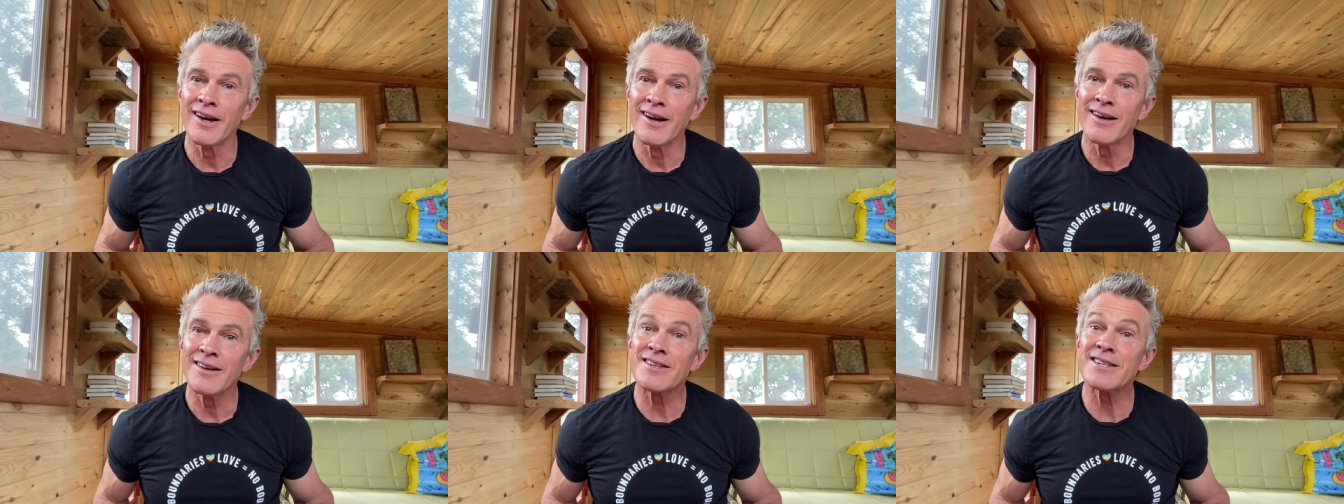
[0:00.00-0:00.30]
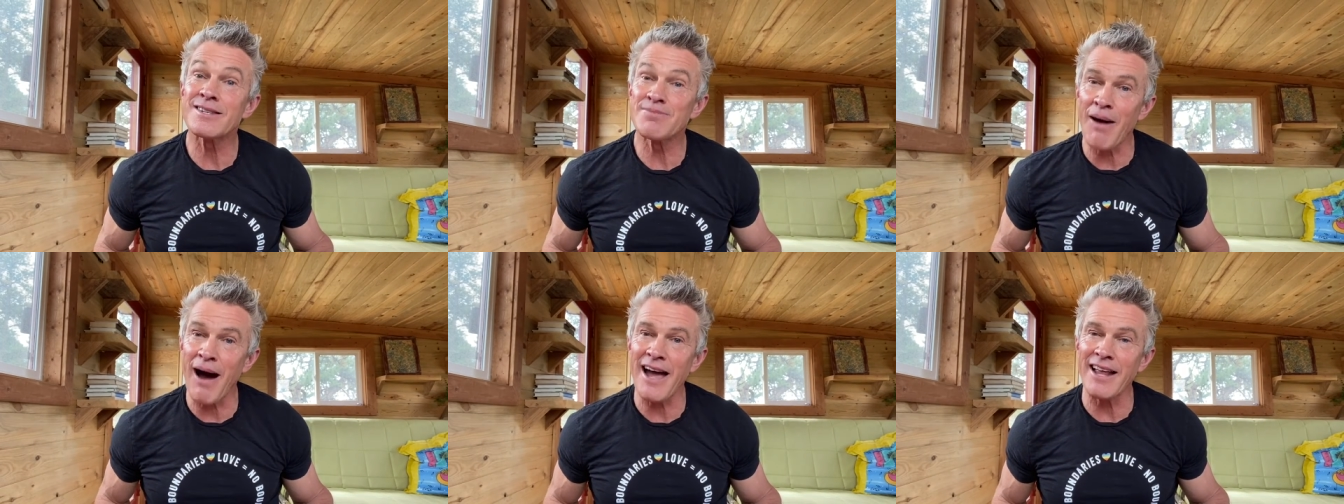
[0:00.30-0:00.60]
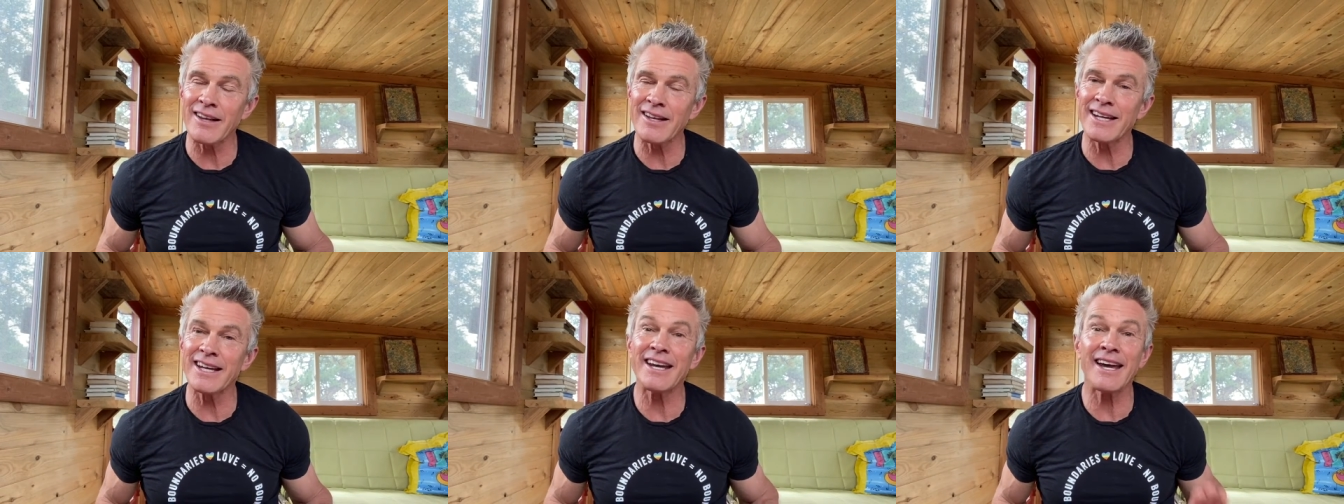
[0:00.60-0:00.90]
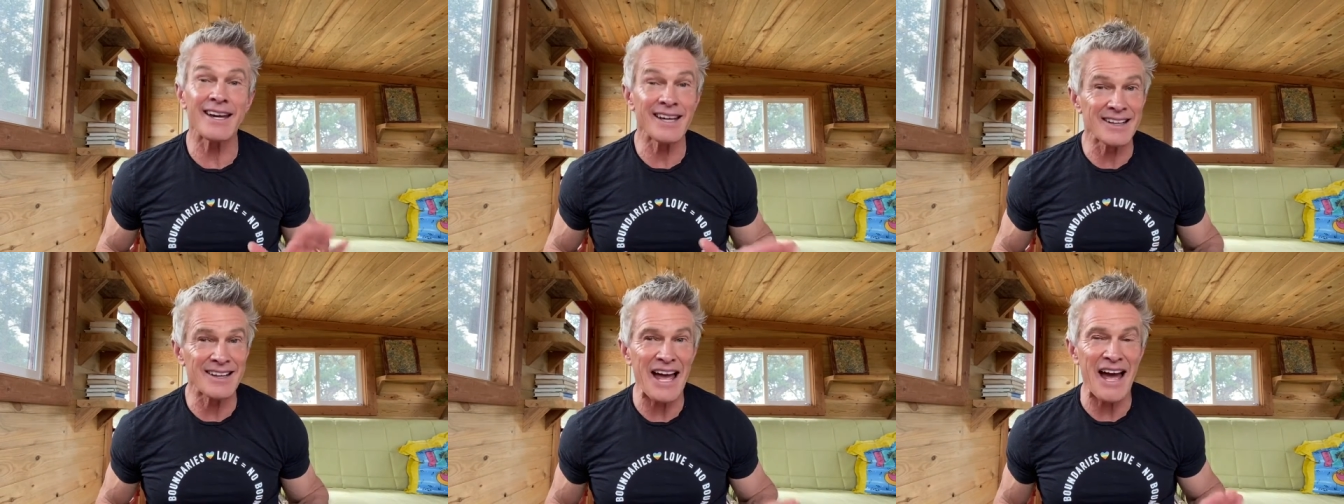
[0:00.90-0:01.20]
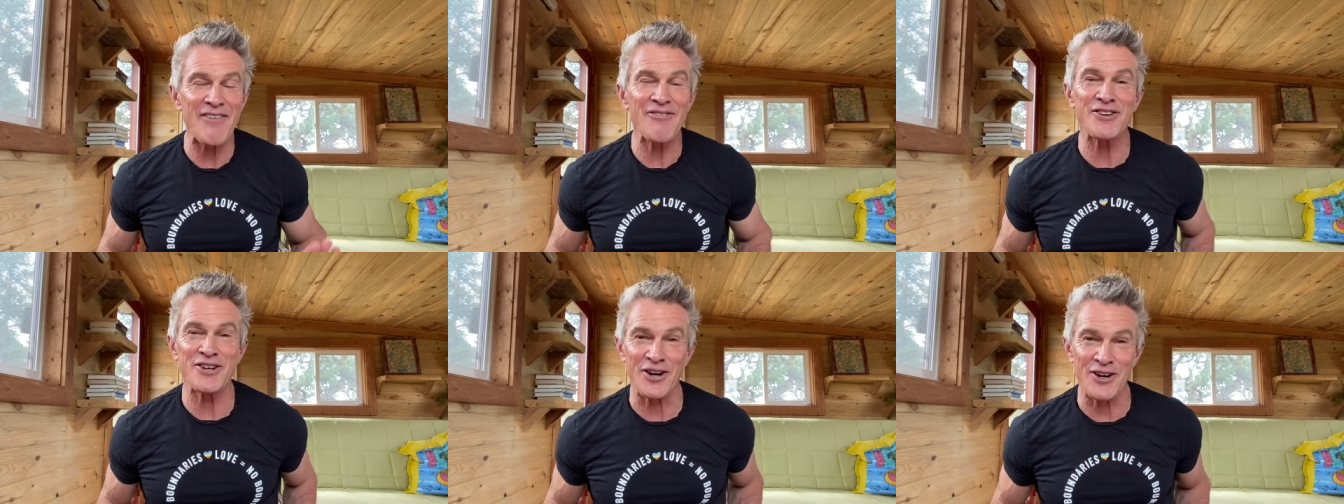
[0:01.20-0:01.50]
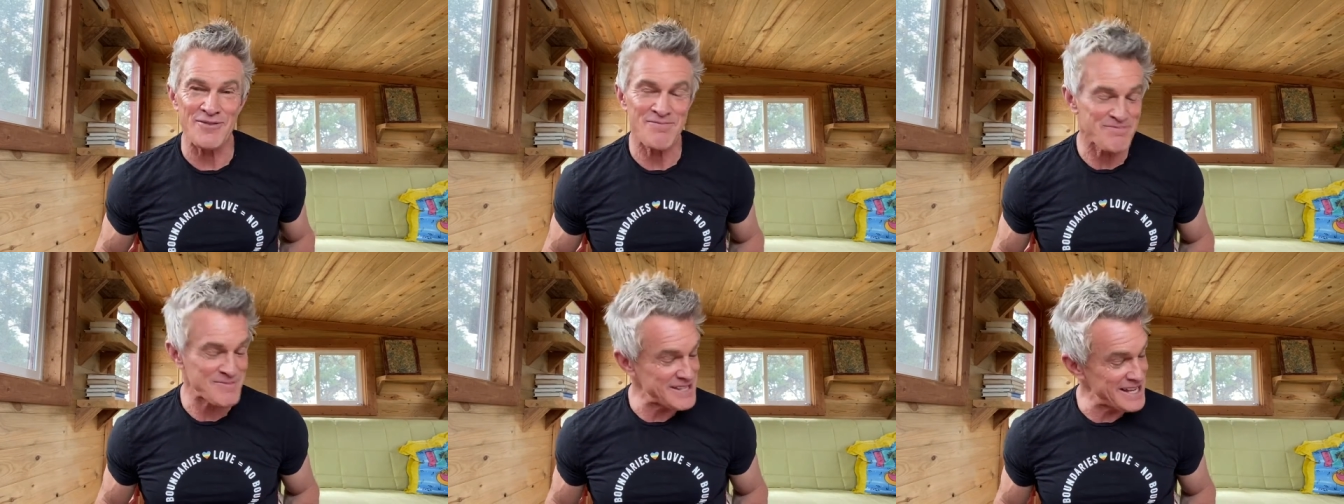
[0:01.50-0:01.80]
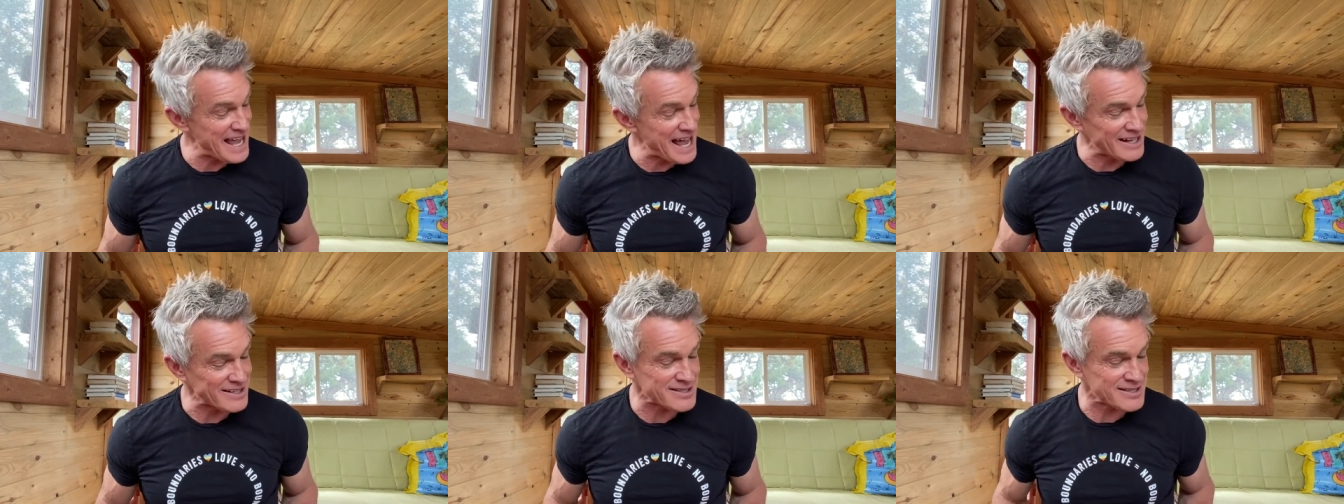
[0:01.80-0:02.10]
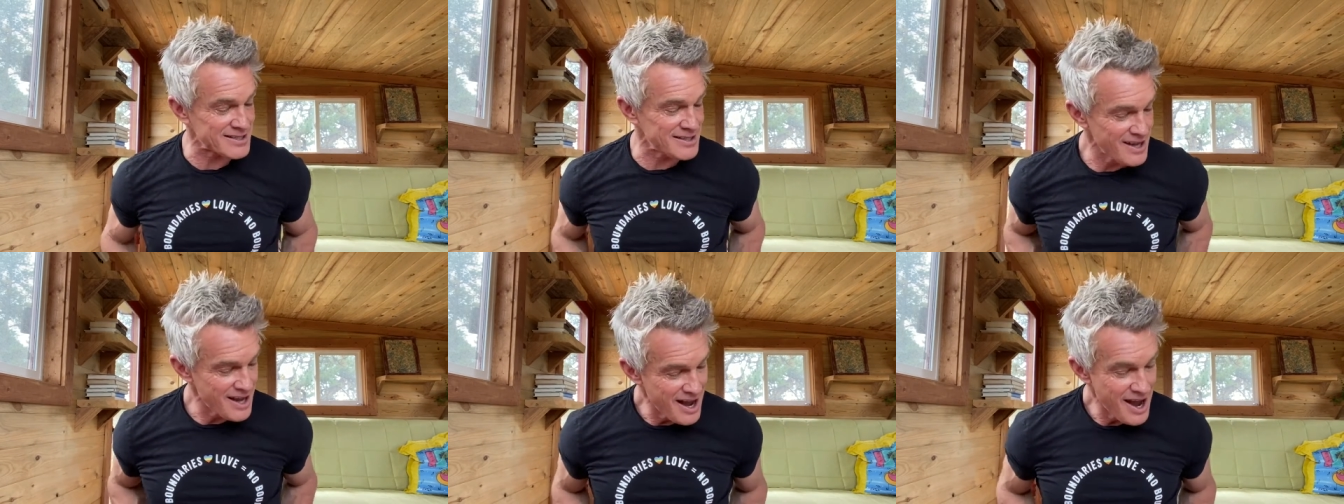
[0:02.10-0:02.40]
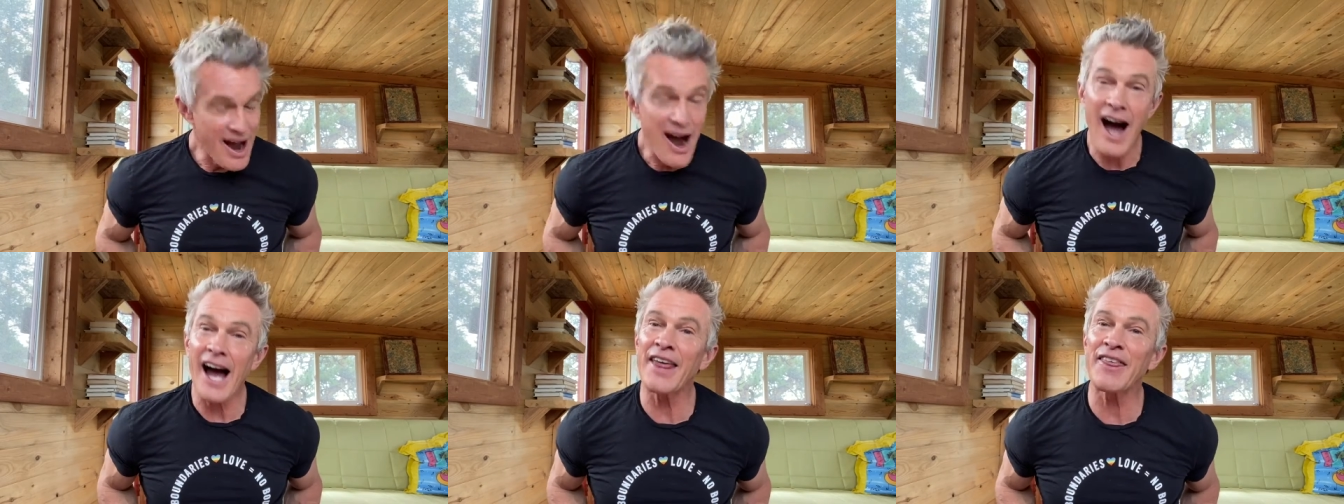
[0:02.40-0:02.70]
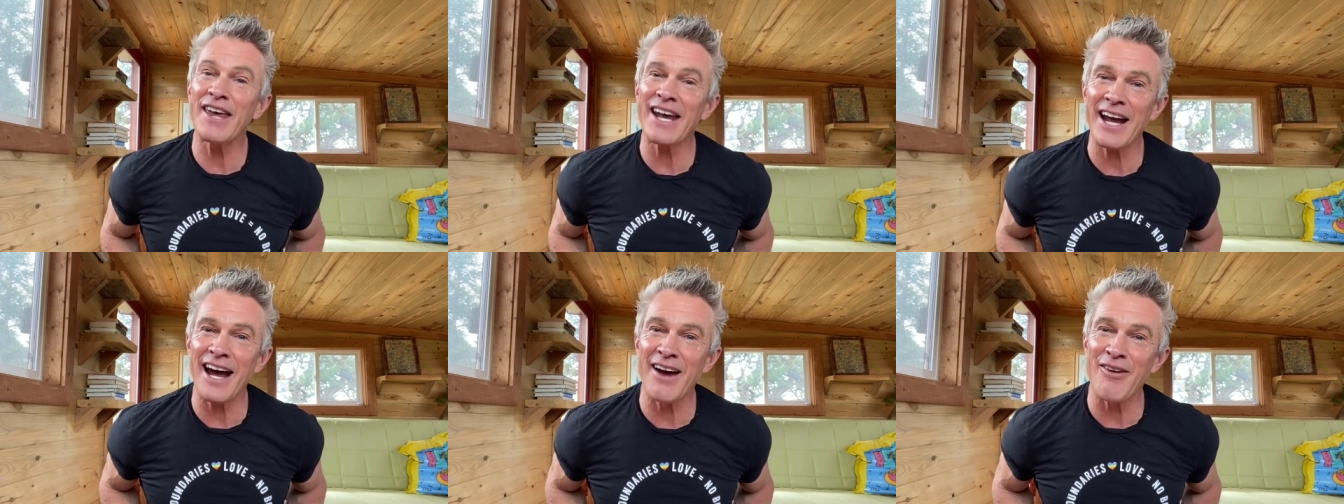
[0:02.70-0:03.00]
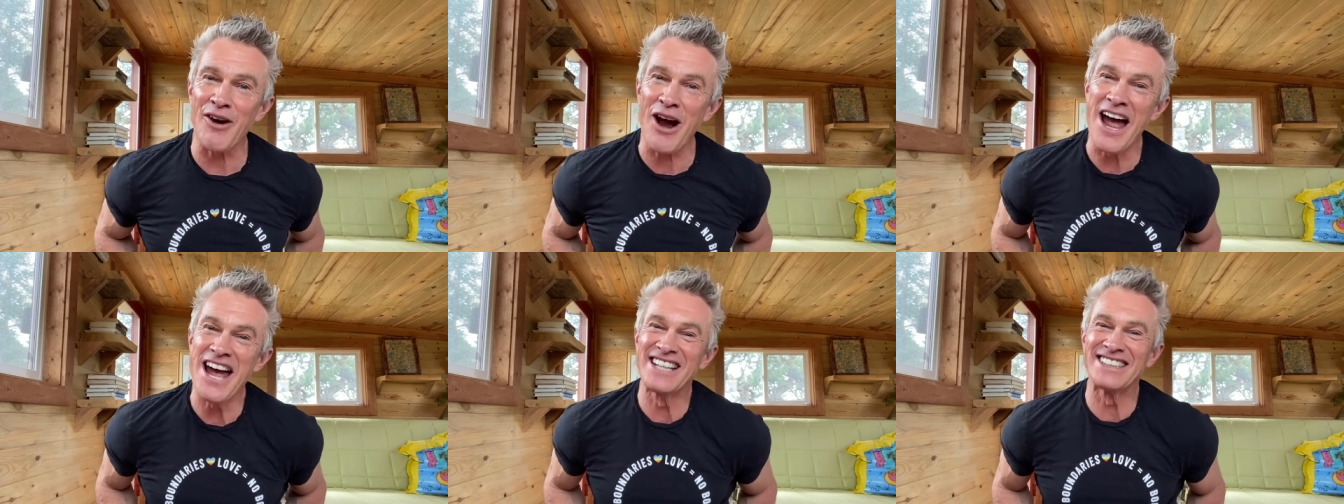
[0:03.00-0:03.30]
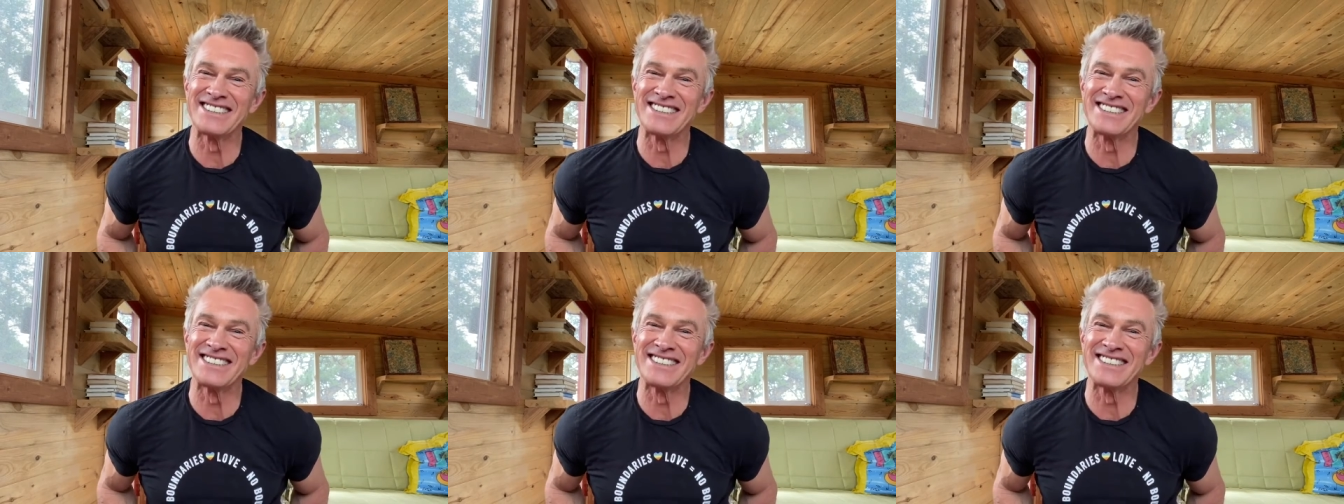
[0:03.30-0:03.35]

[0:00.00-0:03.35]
smiling and laughter. Yes, I think I...